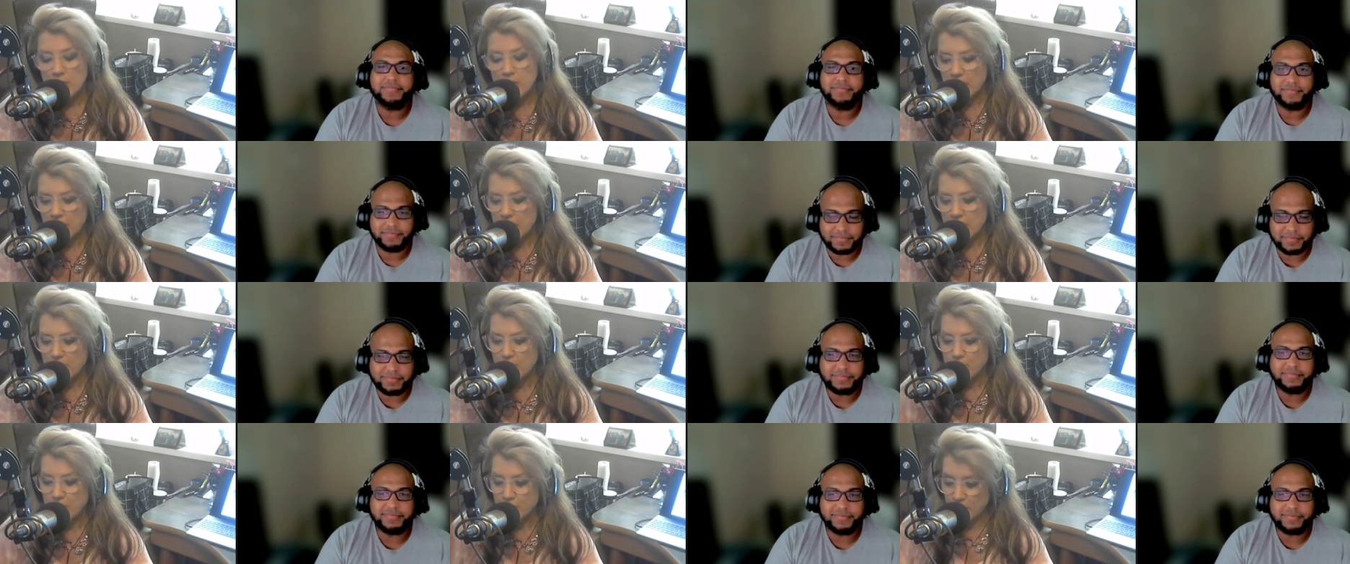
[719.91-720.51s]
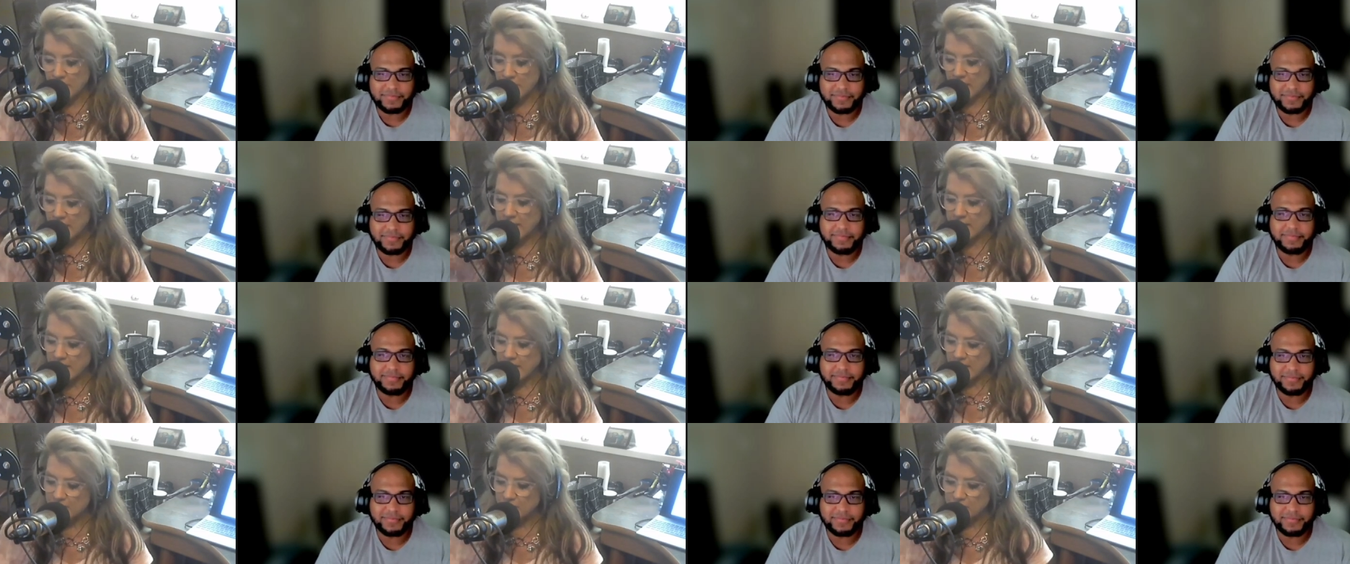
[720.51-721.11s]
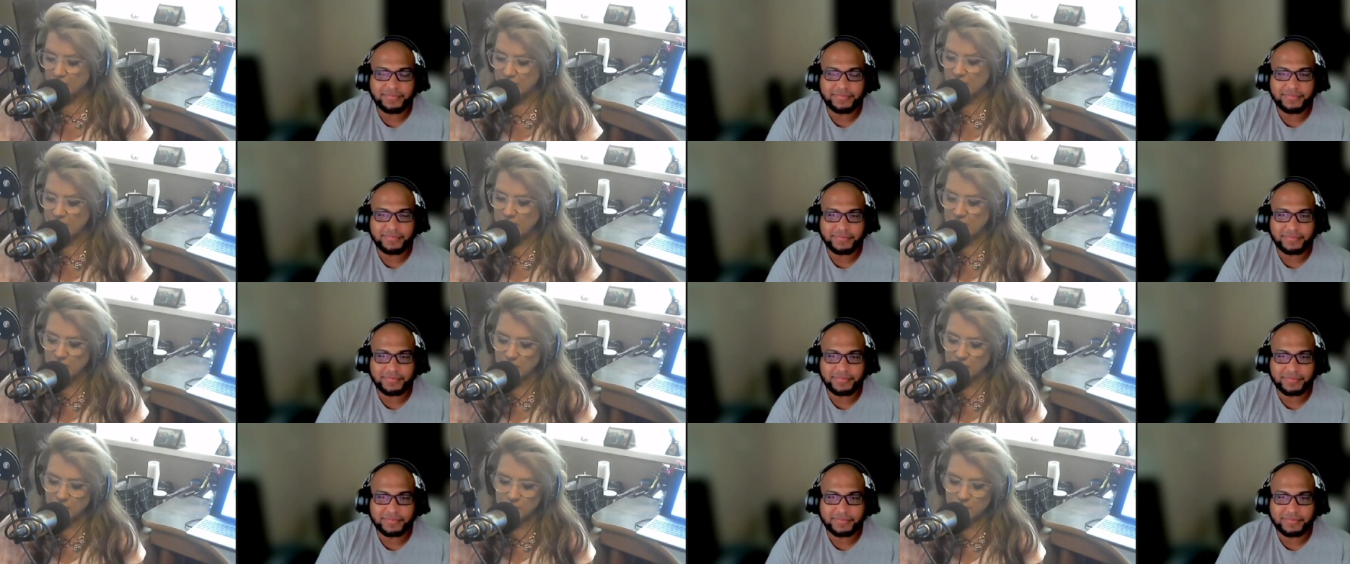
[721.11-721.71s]
Speaker 1: um, so that I could actually, you
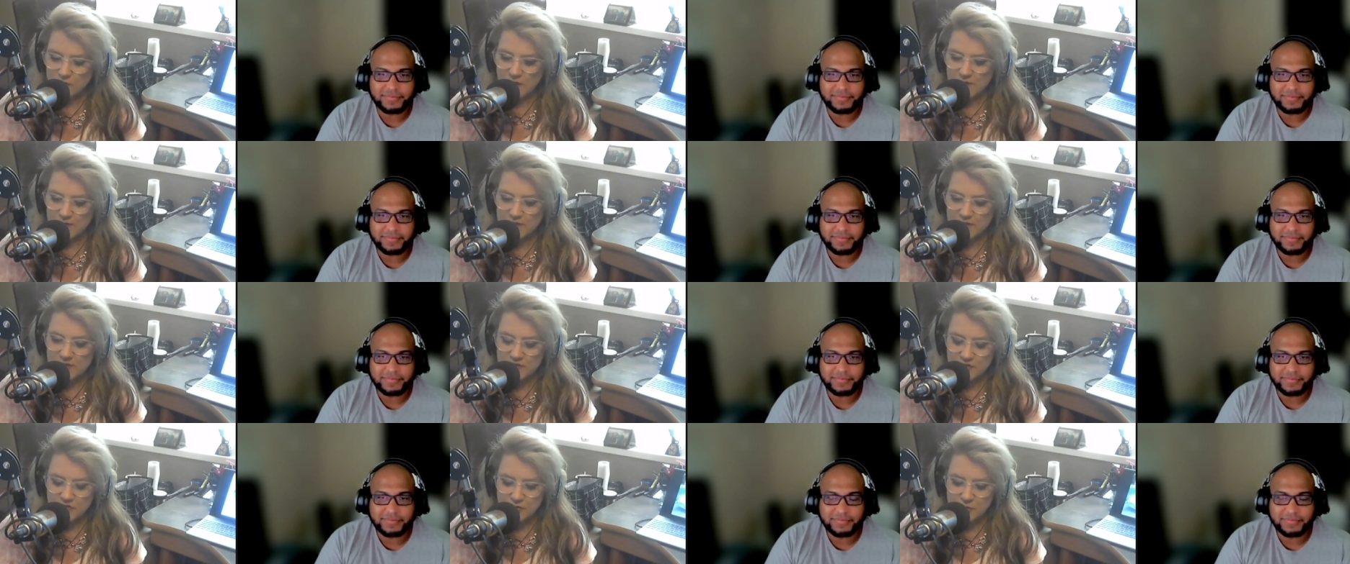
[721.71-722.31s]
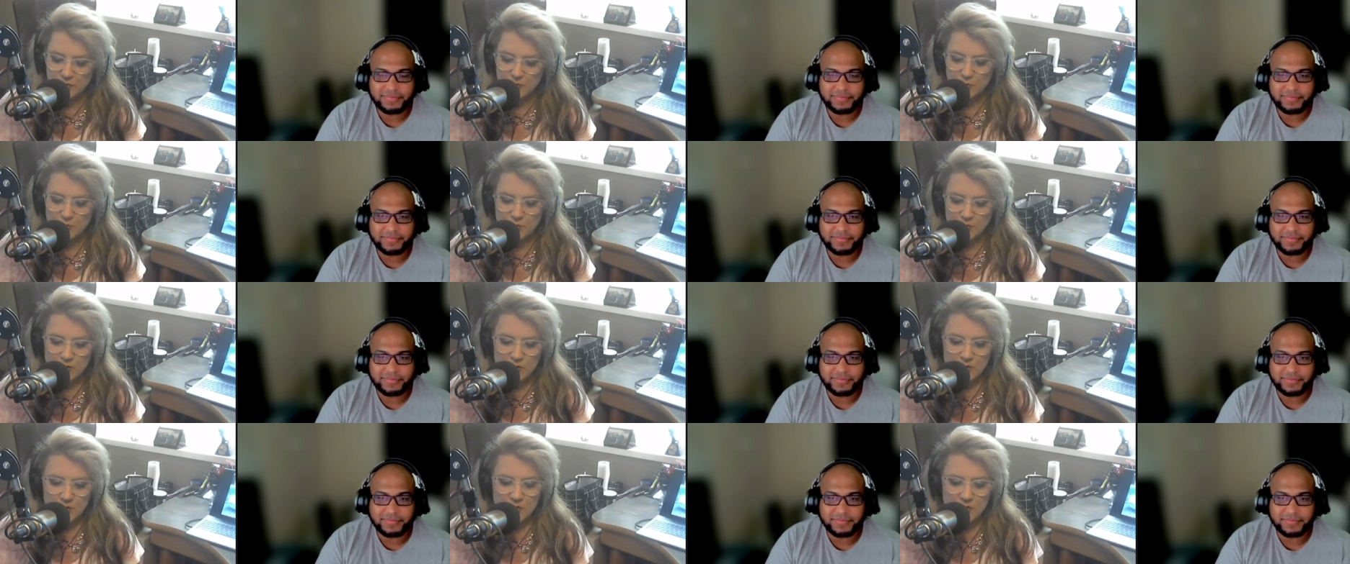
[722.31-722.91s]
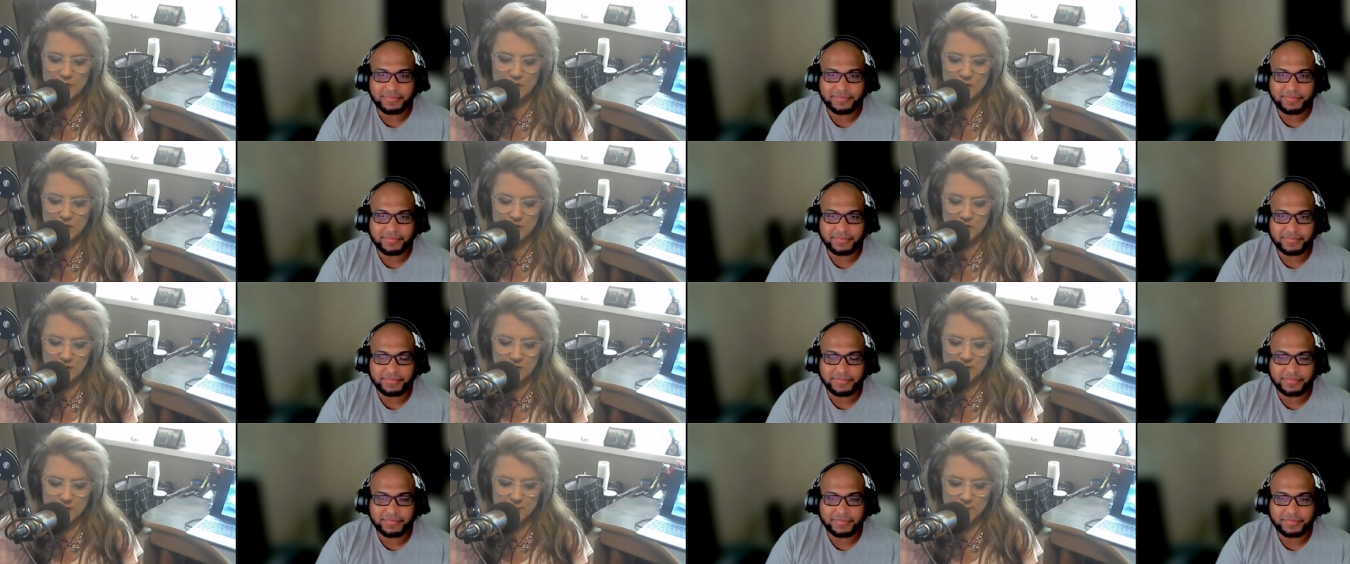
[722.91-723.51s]
know, dive into,
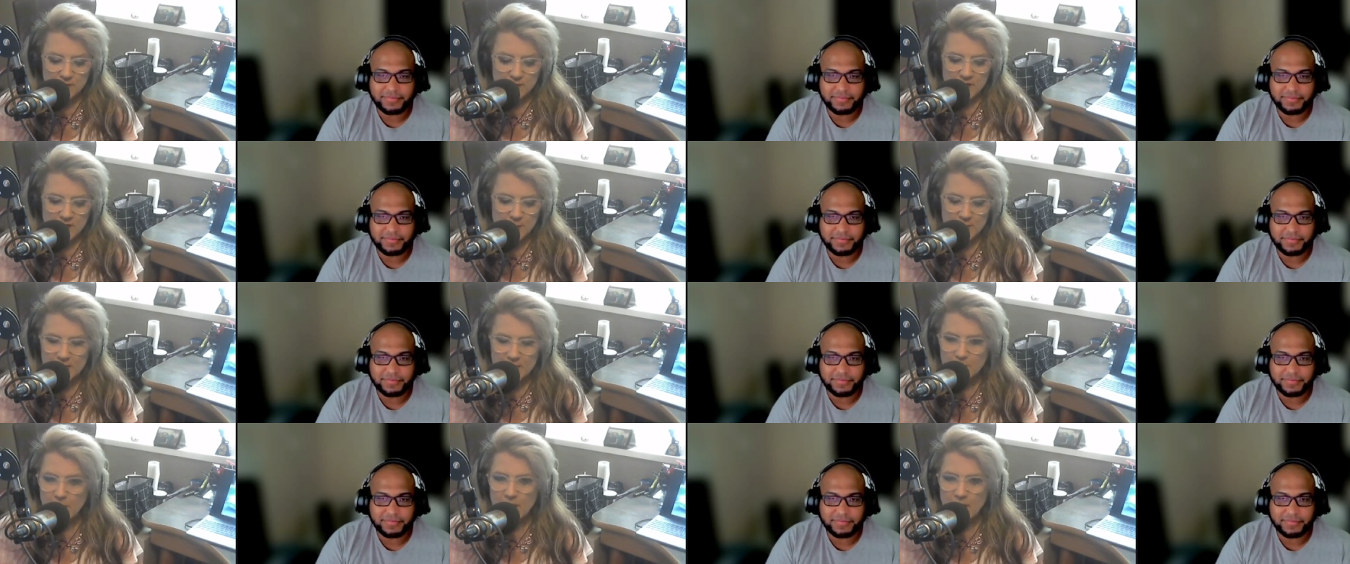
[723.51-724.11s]
um, tap into my